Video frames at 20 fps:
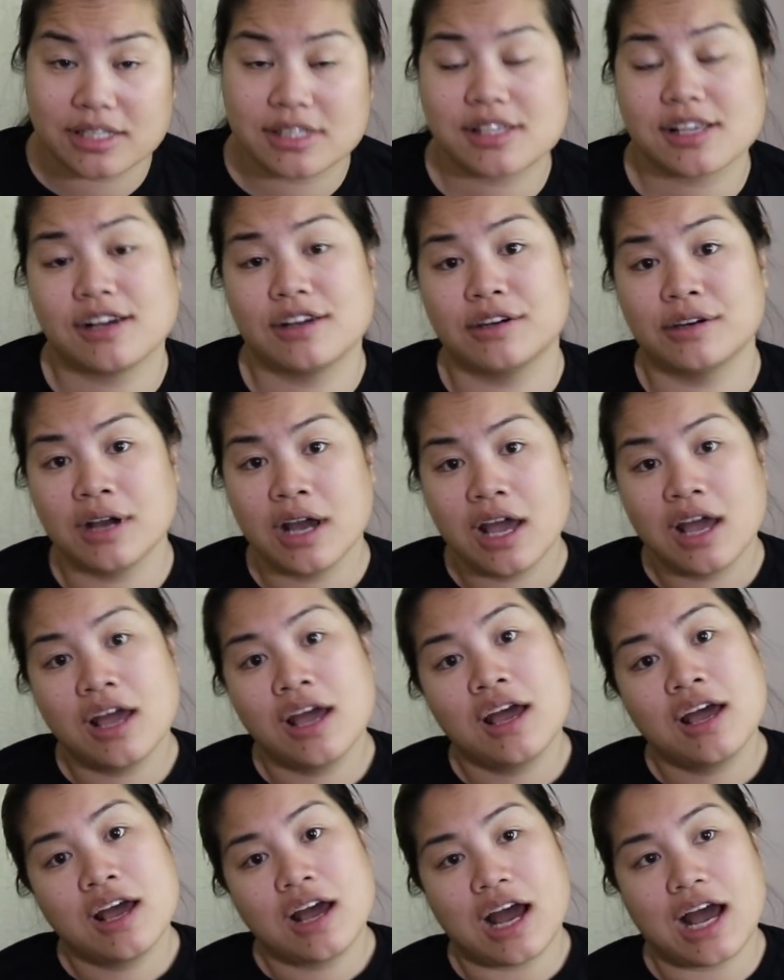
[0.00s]
So
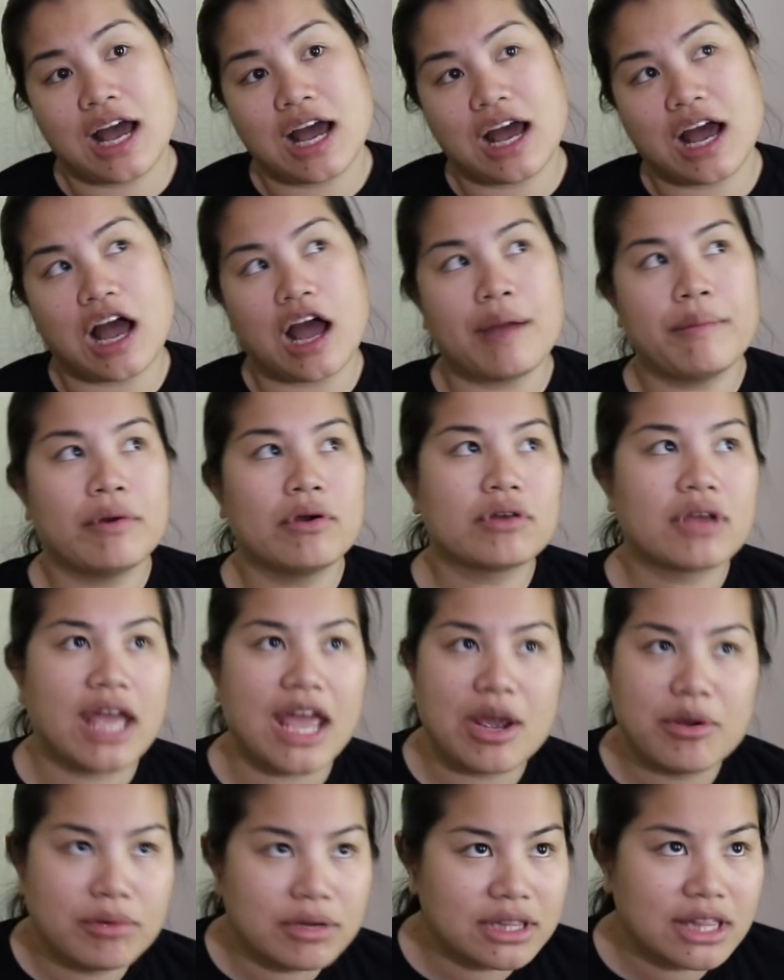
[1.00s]
I'm
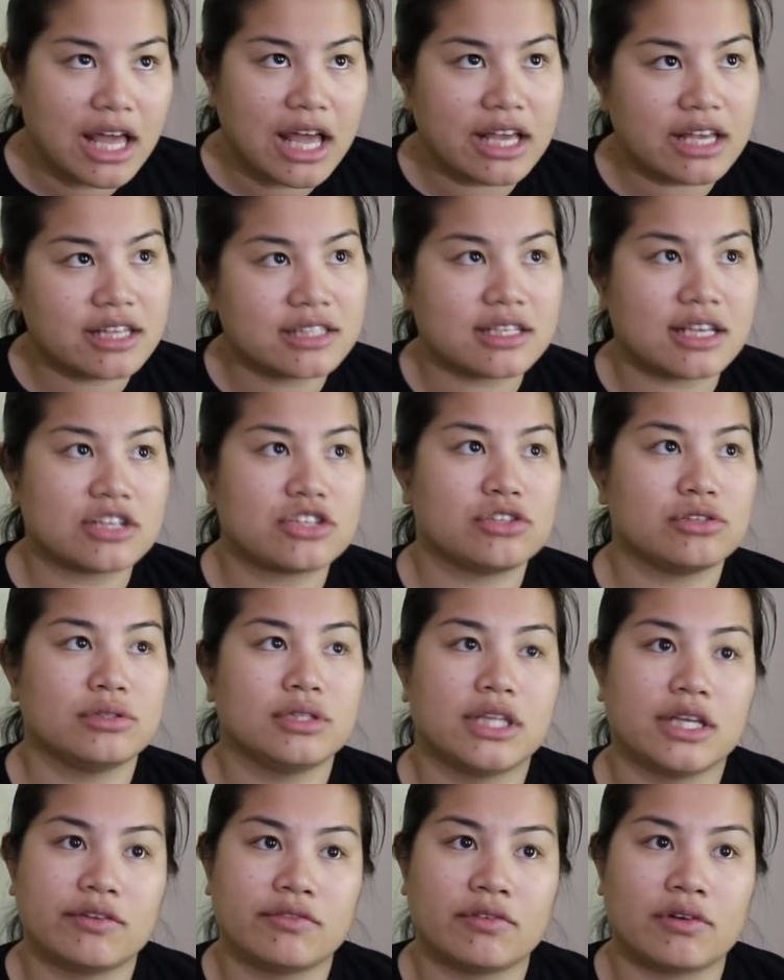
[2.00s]
okay with that because I do
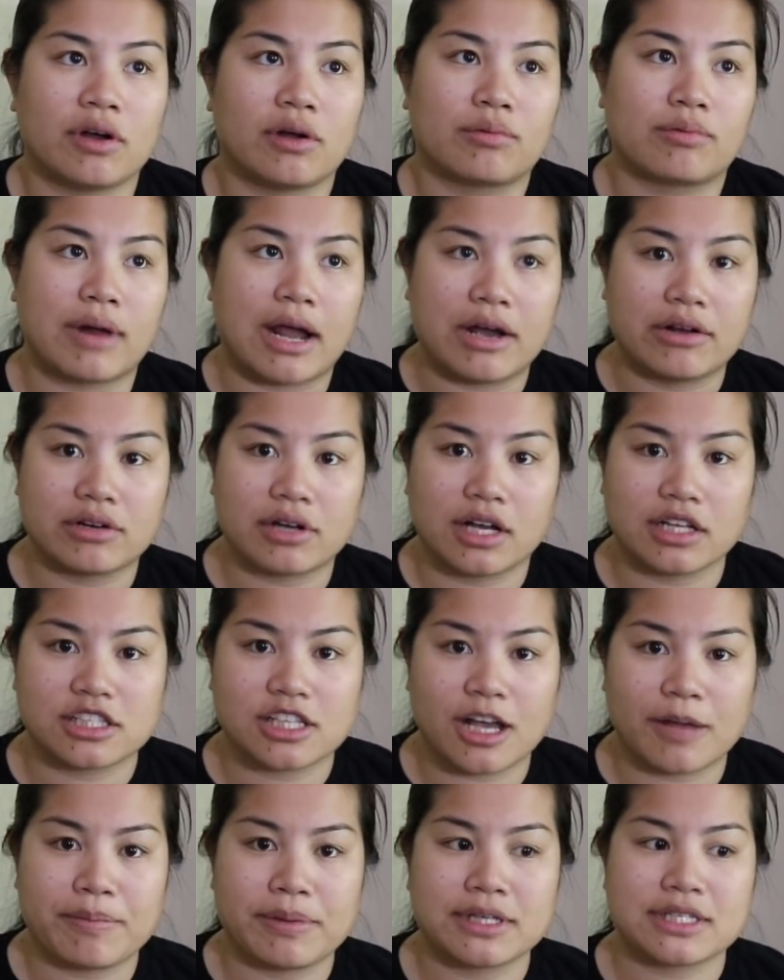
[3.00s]
live around Hot
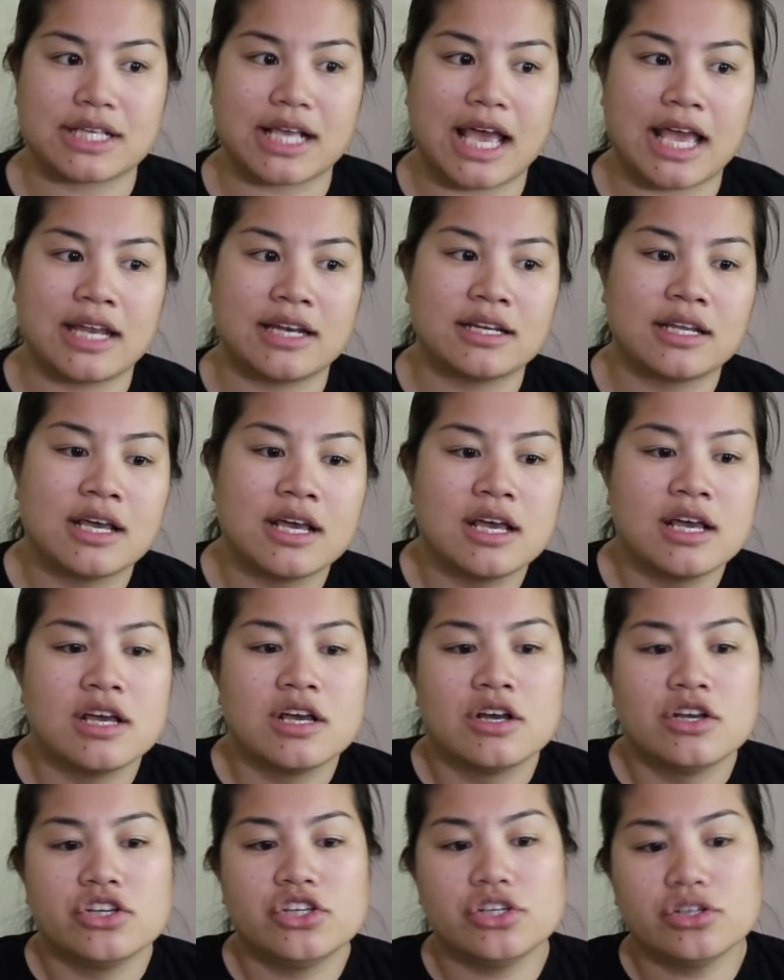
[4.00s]
Topics, and
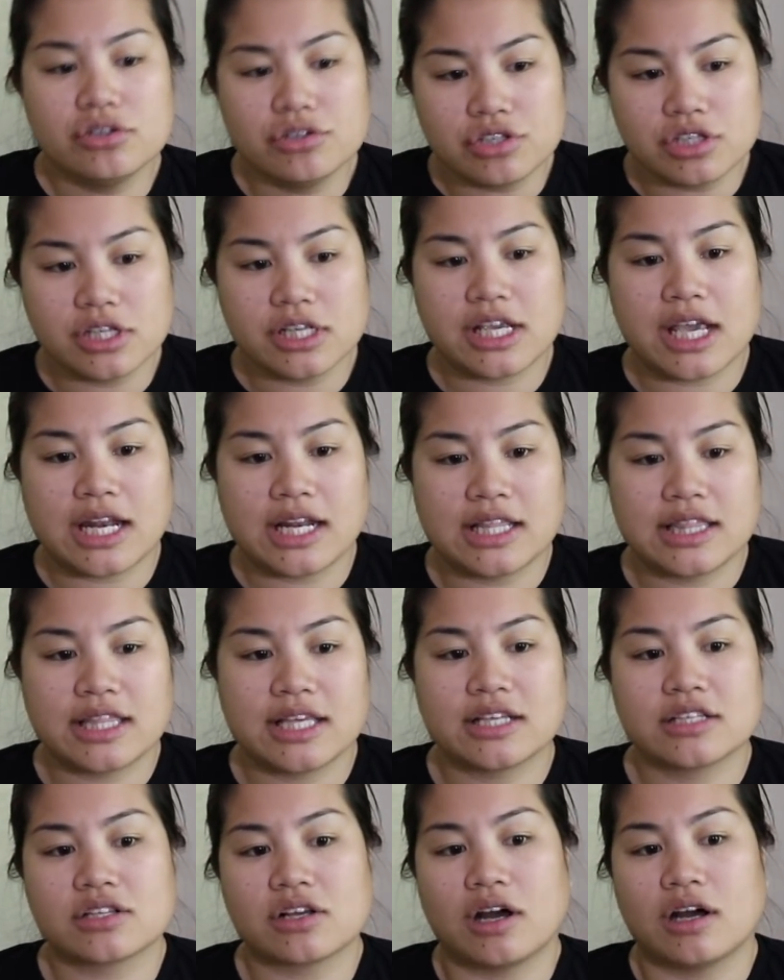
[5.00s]
usually getting
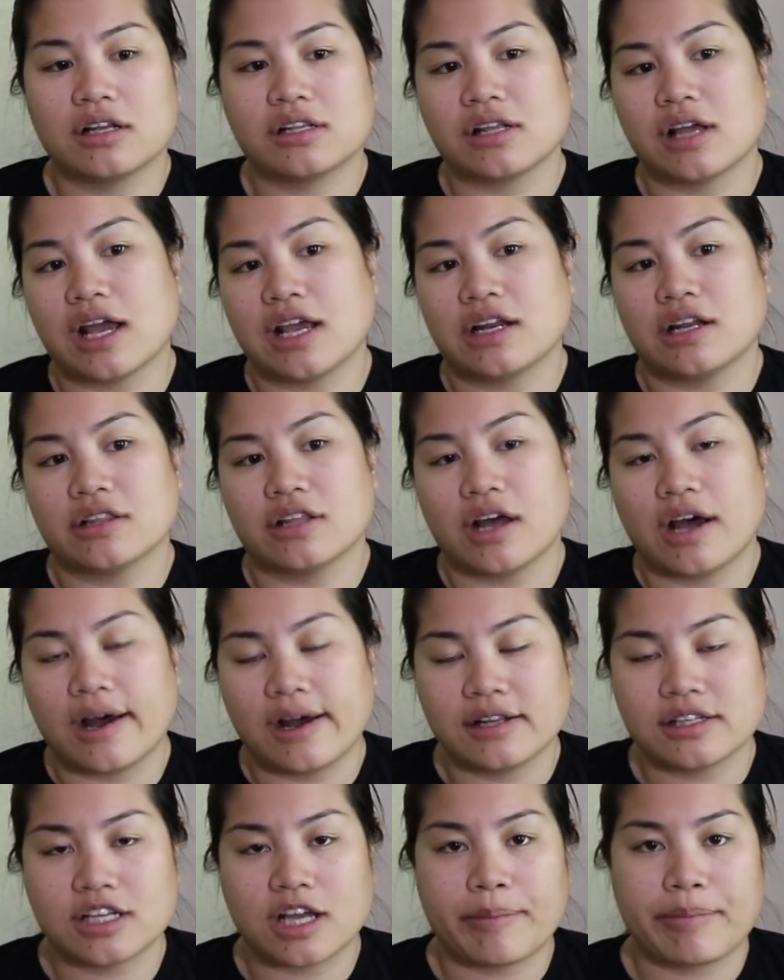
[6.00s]
things online on the
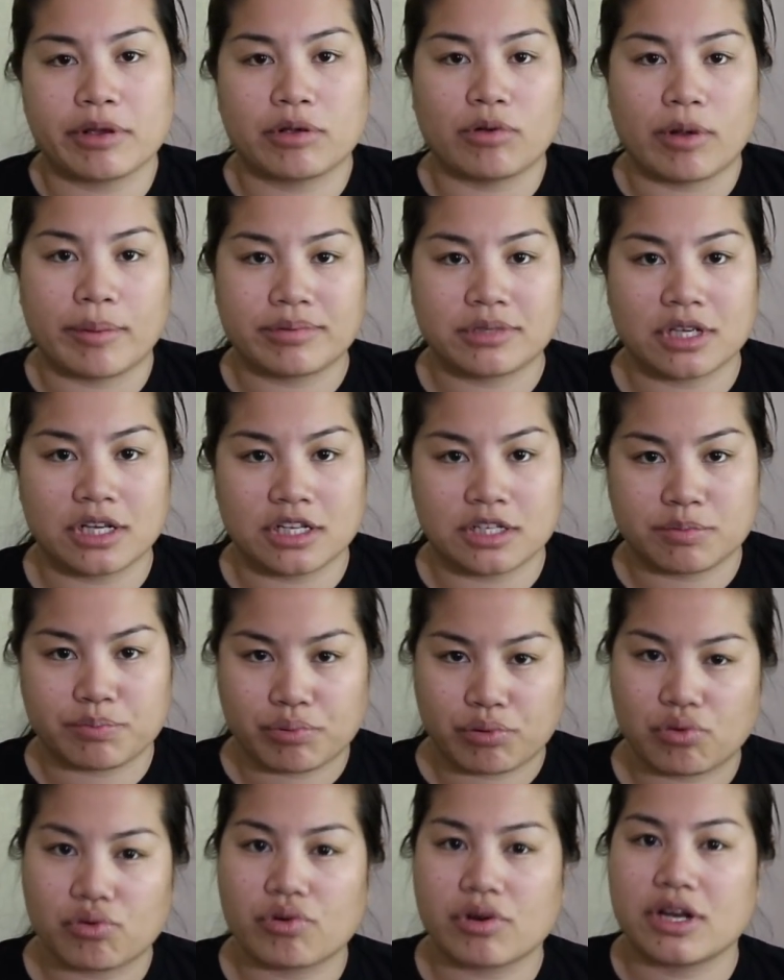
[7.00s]
Hot Topic website is
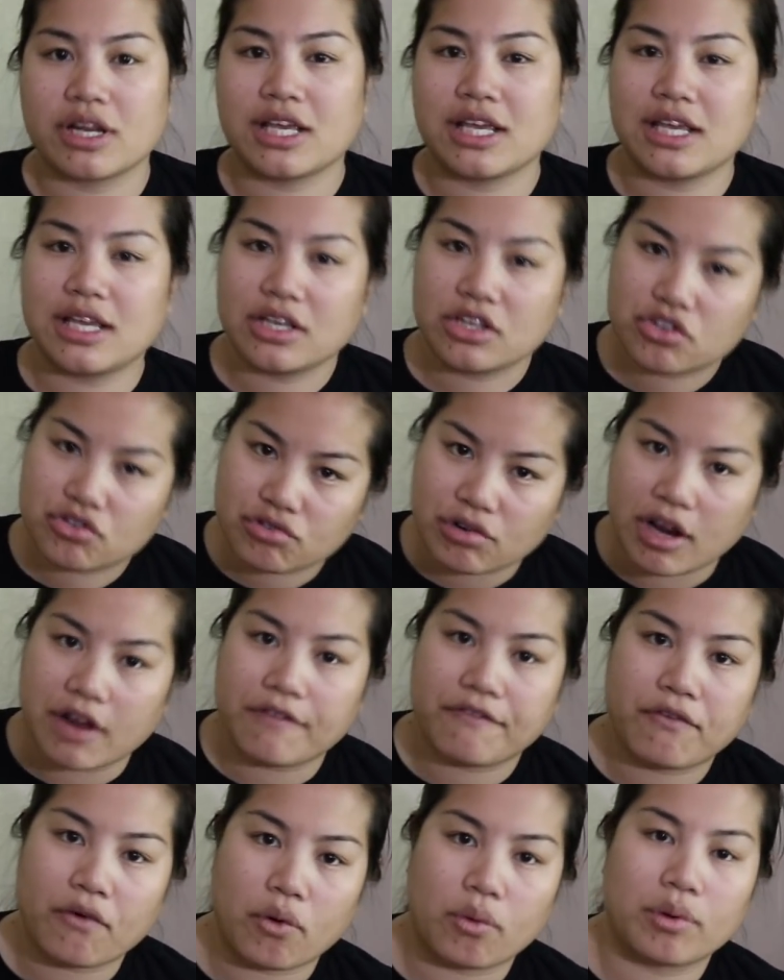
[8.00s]
pretty
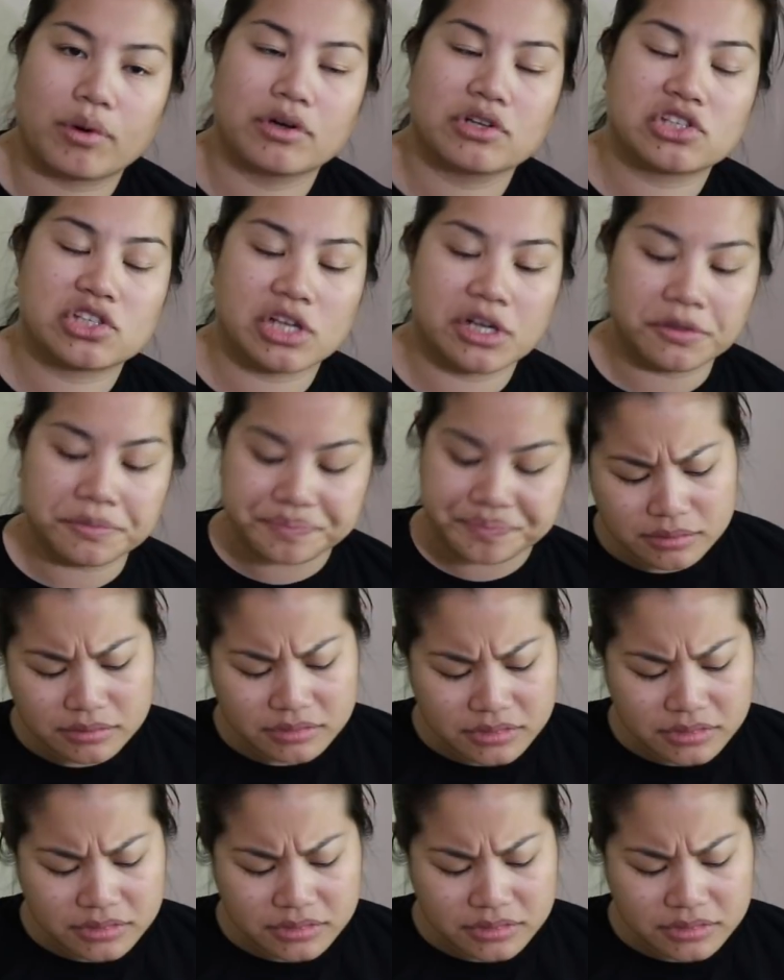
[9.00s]
straightforward. So